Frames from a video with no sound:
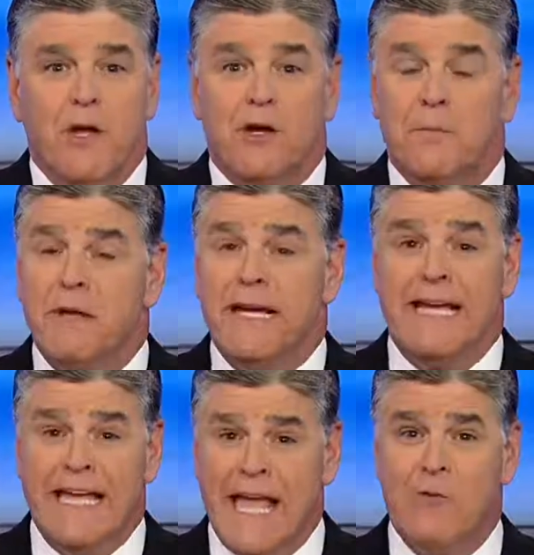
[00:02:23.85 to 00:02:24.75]
could be a
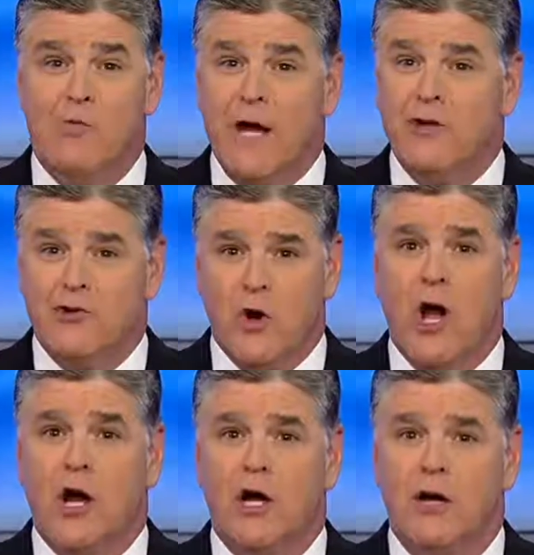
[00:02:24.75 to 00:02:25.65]
gateway
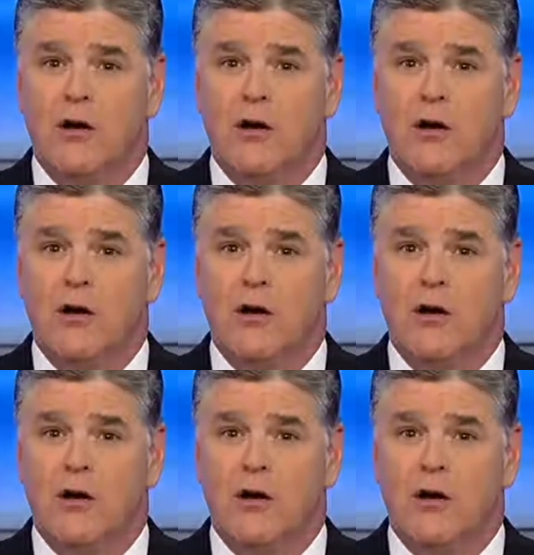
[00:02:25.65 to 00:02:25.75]
drug